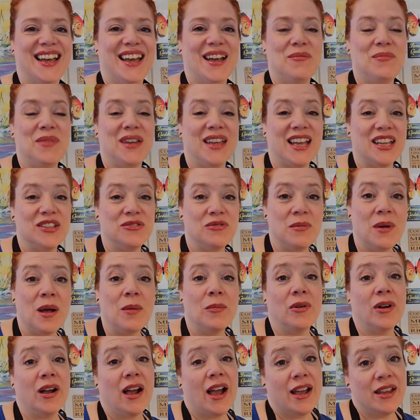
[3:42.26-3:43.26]
because
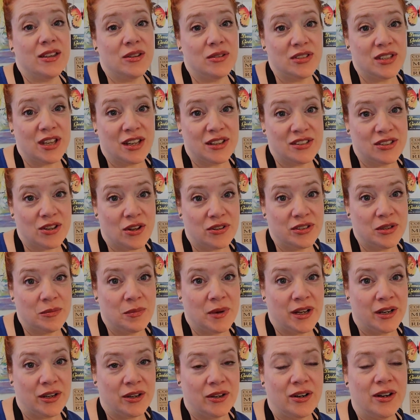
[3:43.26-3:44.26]
remember I used unsalted
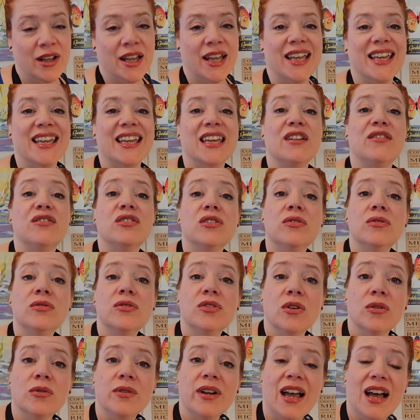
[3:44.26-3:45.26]
butter. If you
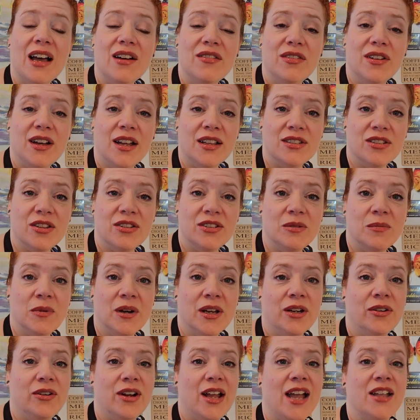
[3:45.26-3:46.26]
don't have unsalted
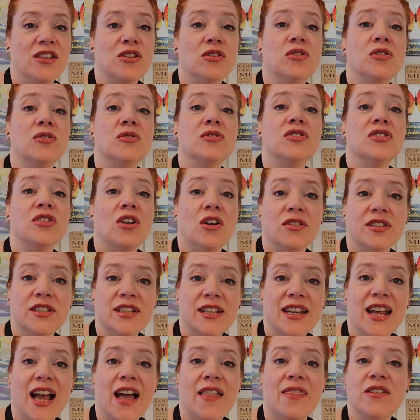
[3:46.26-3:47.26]
butter and you use
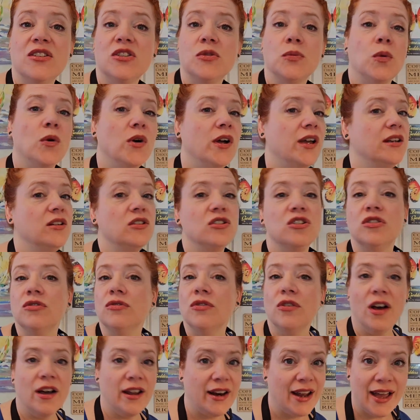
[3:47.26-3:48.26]
salted, at this point do
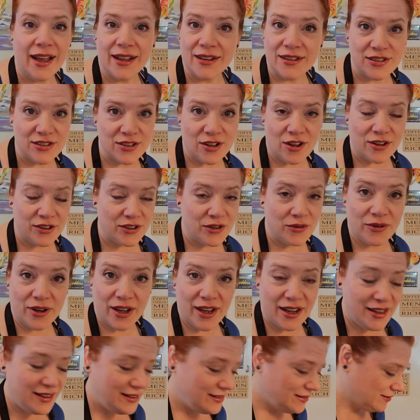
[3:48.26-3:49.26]
not add salt,
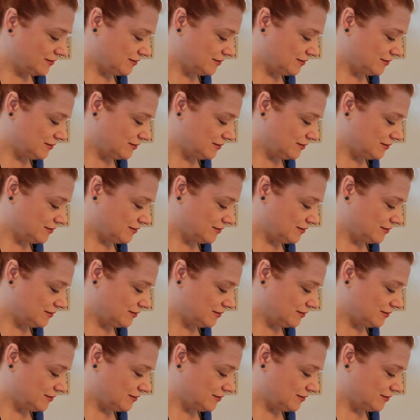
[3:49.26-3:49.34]
okay?